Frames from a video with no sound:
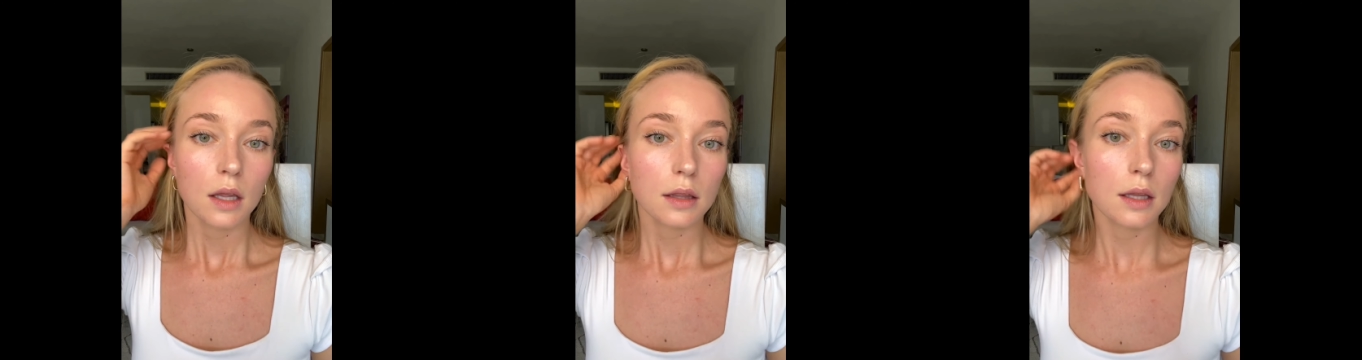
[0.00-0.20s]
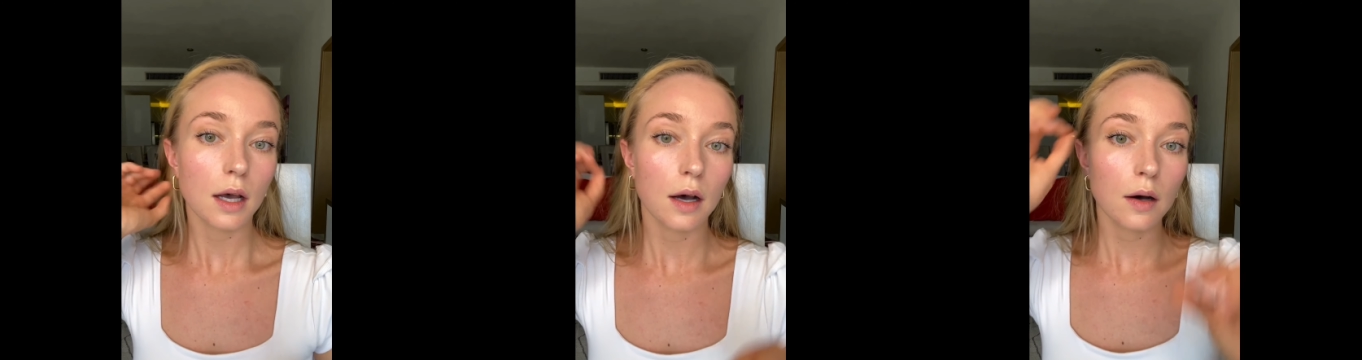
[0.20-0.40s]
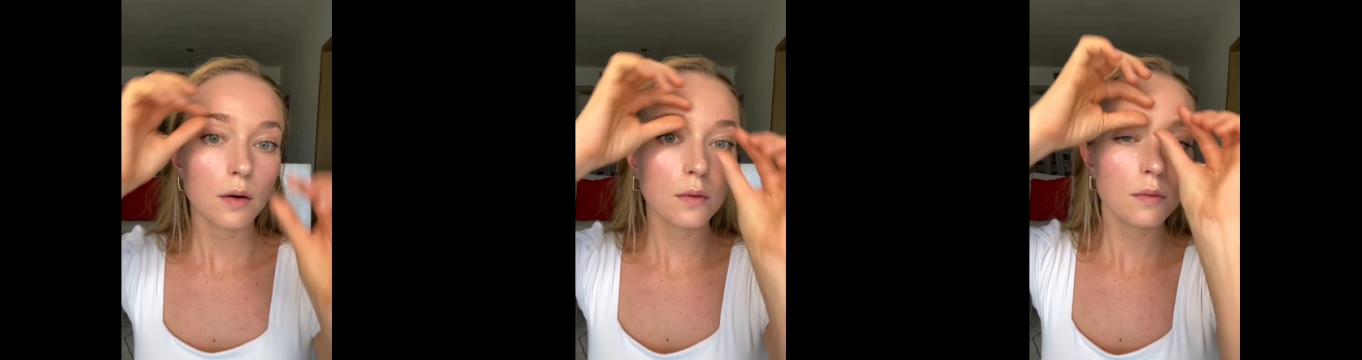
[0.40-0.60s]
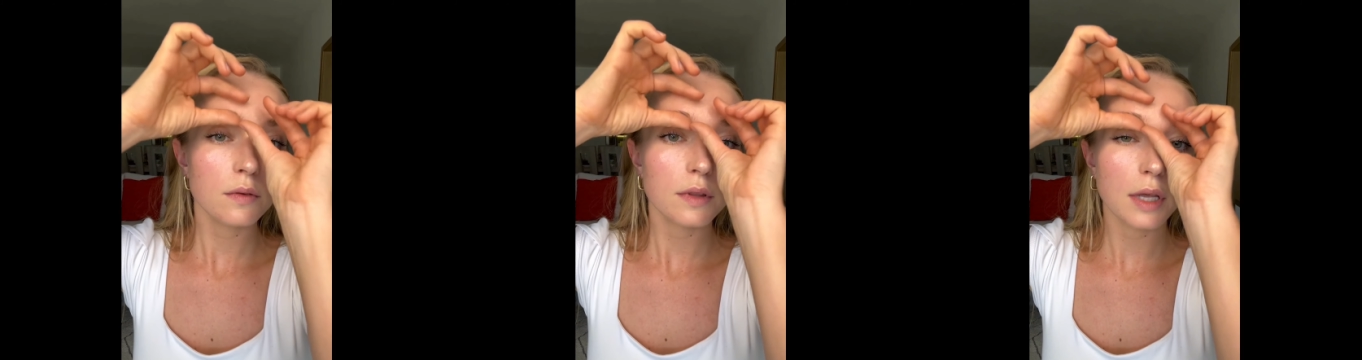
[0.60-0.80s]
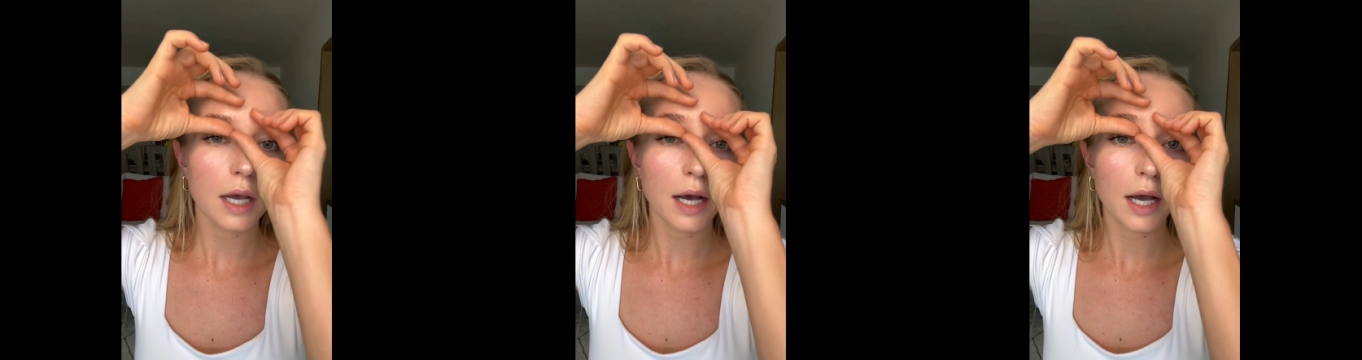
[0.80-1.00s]
Now
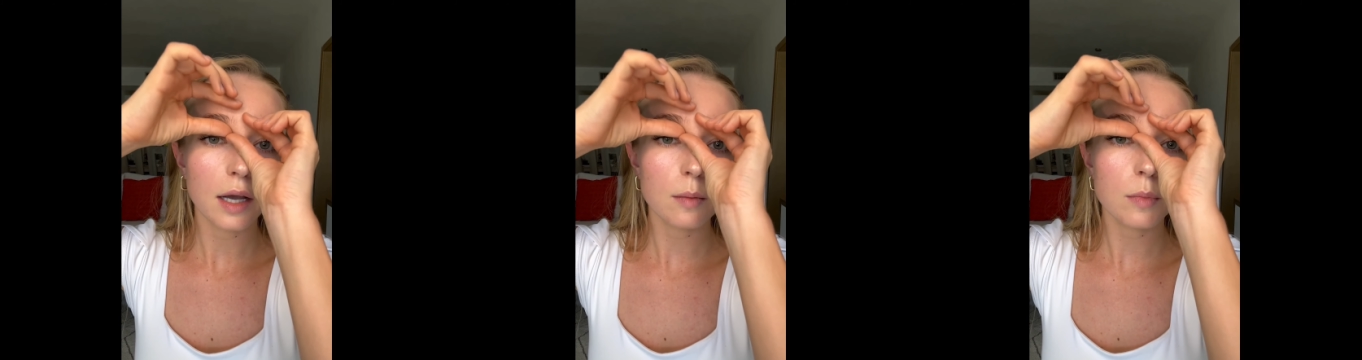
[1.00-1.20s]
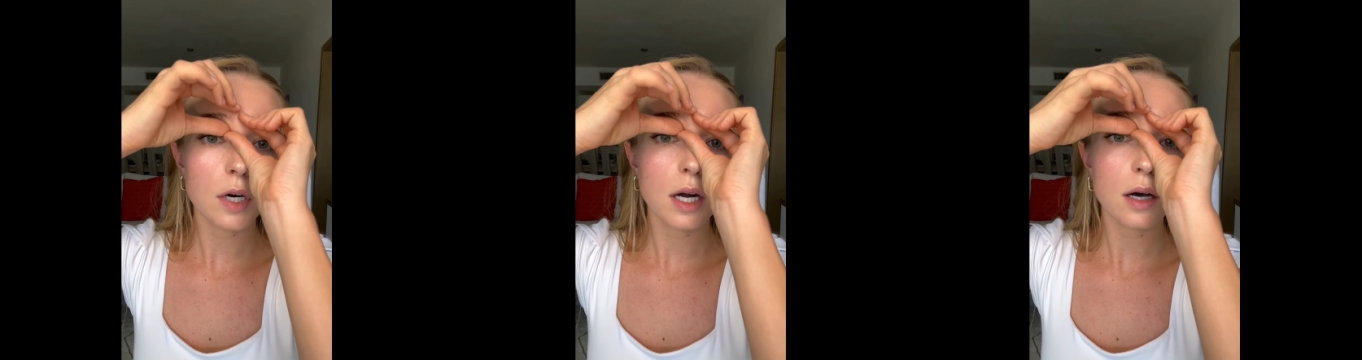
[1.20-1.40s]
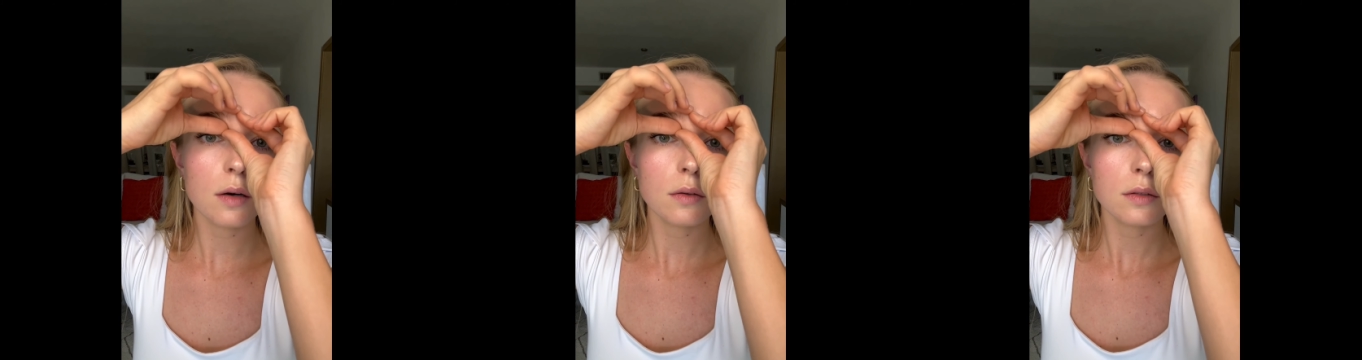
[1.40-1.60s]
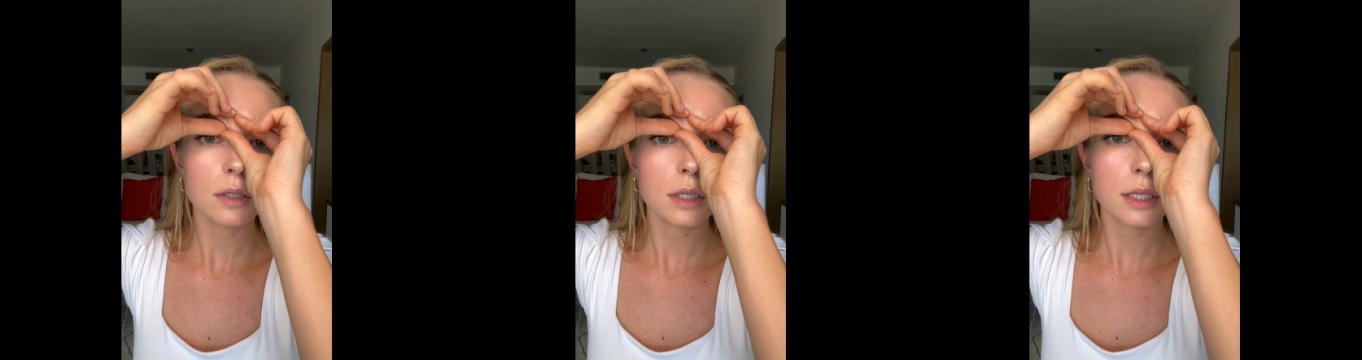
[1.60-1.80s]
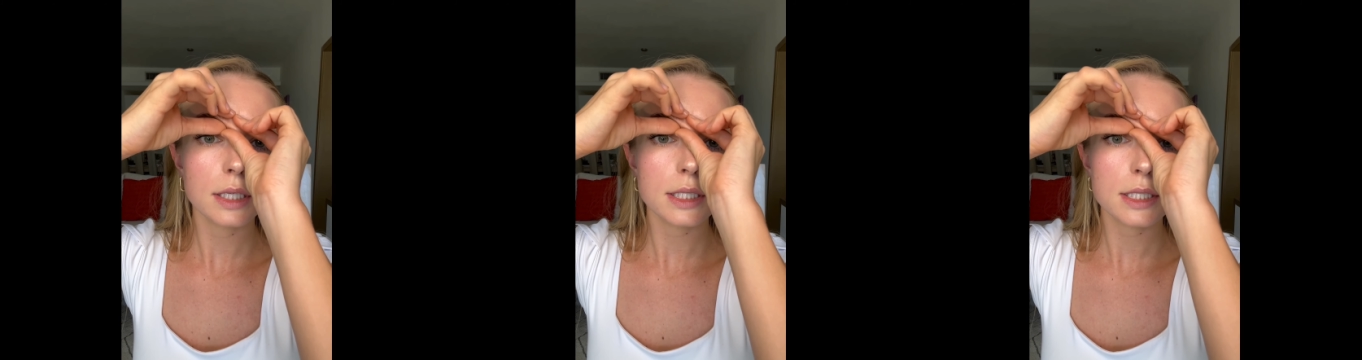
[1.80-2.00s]
the eyebrow,
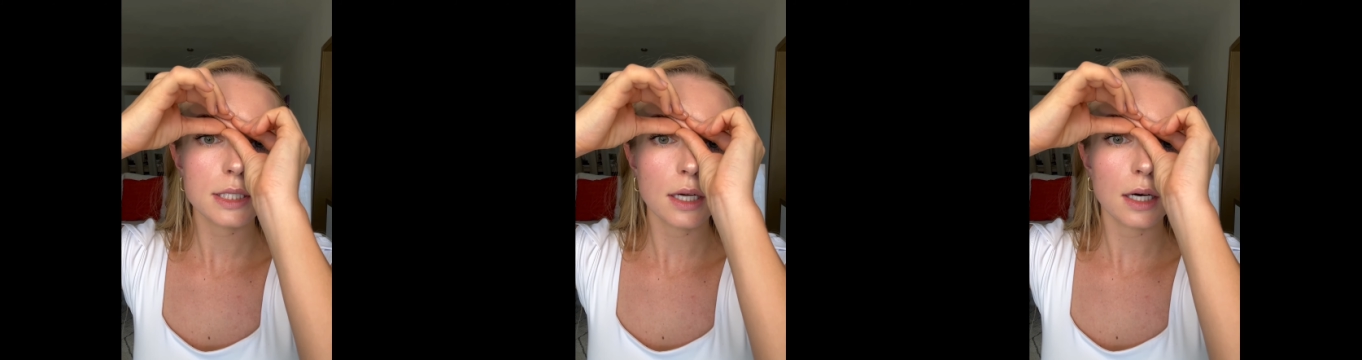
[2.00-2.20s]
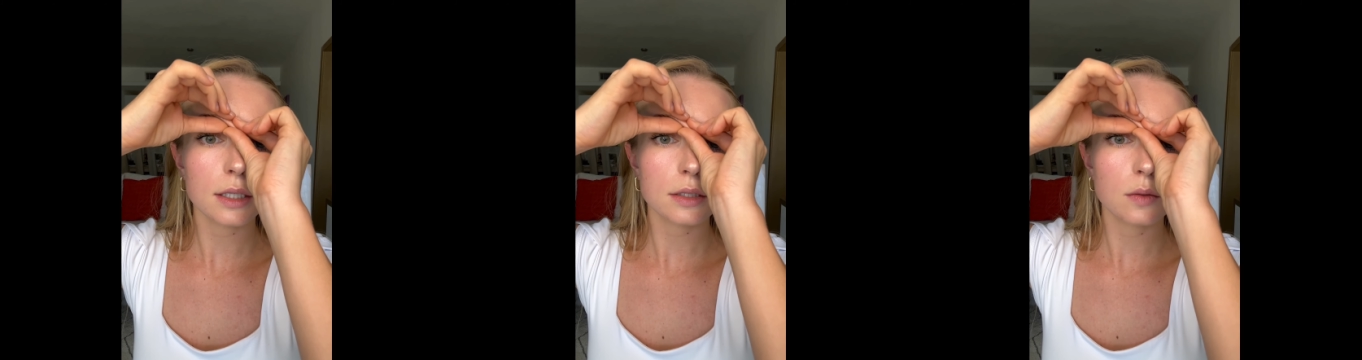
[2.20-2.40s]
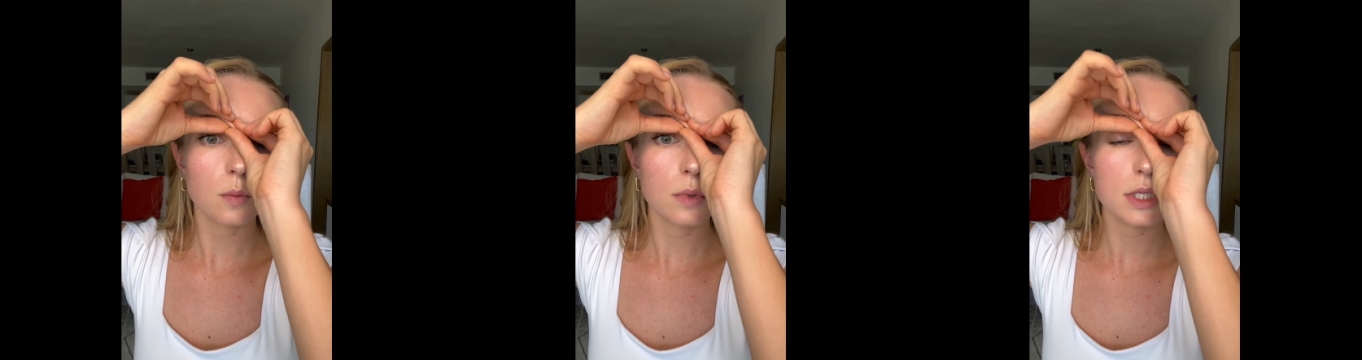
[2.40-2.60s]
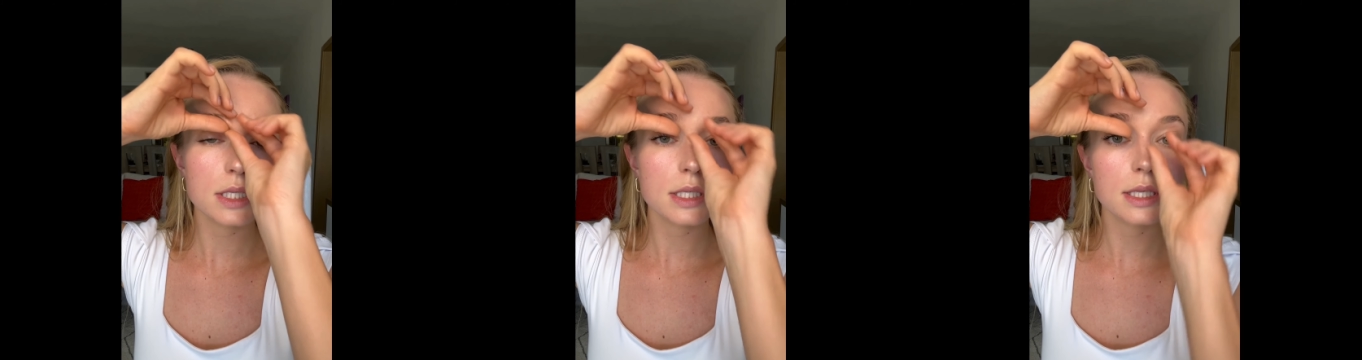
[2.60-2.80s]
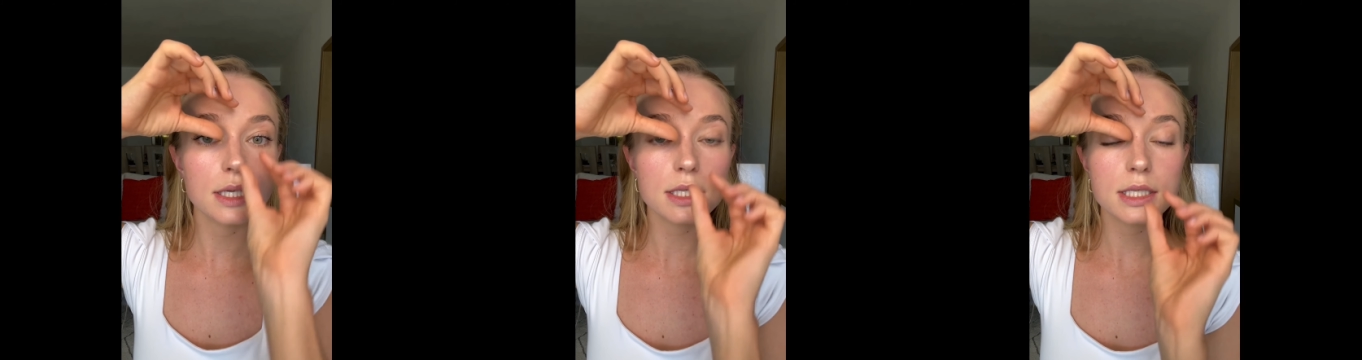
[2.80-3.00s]
let's start
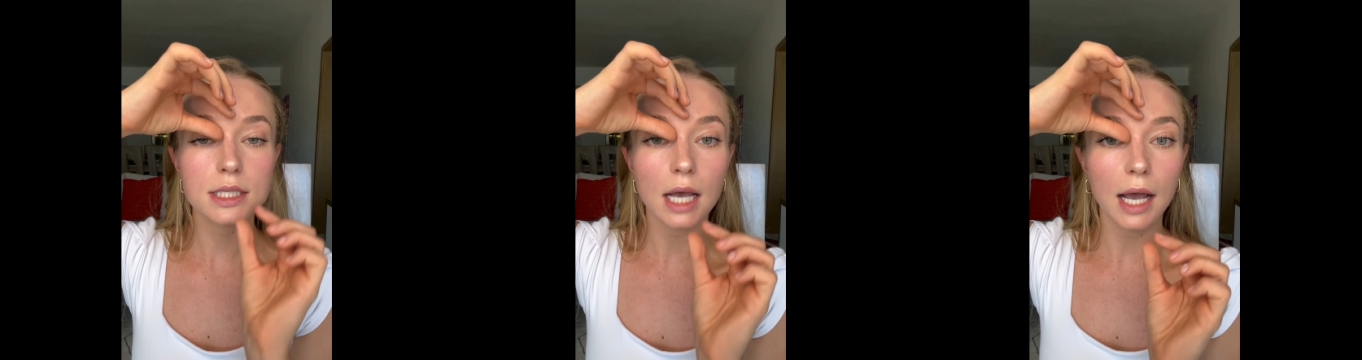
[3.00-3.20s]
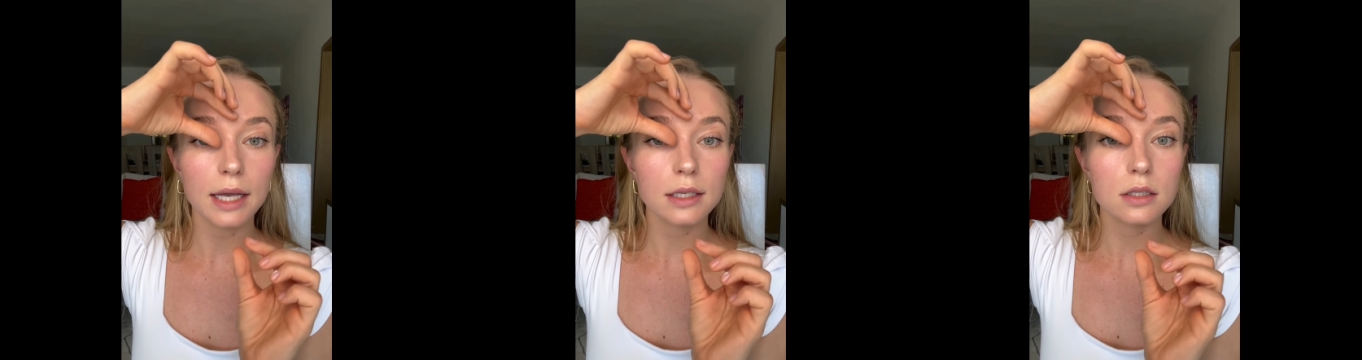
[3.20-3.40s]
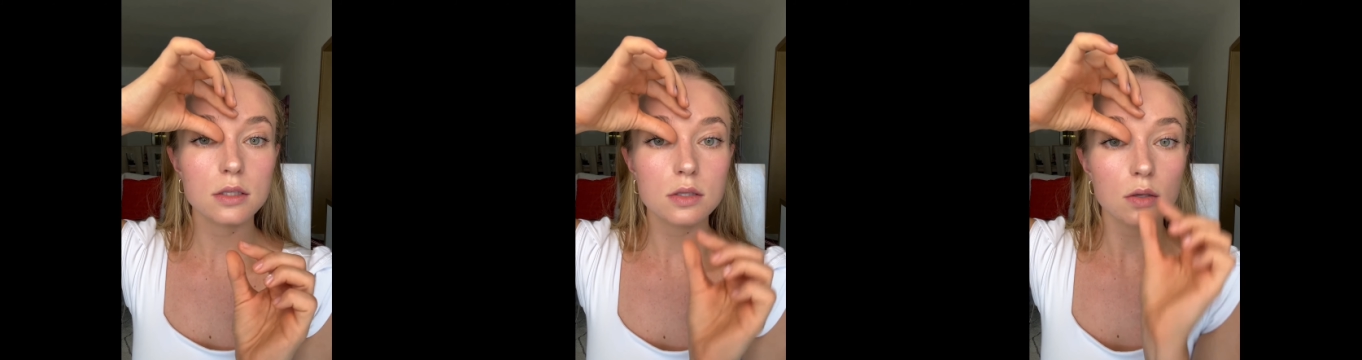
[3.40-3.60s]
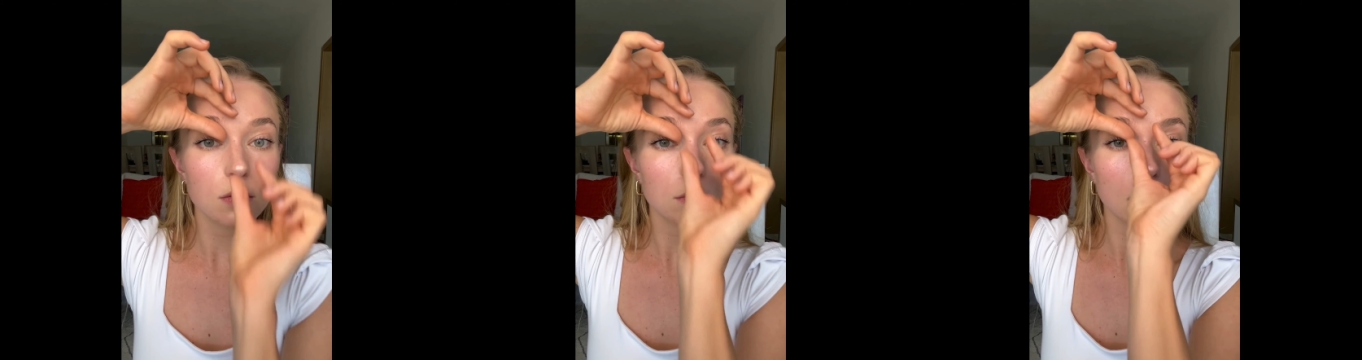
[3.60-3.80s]
with the side. So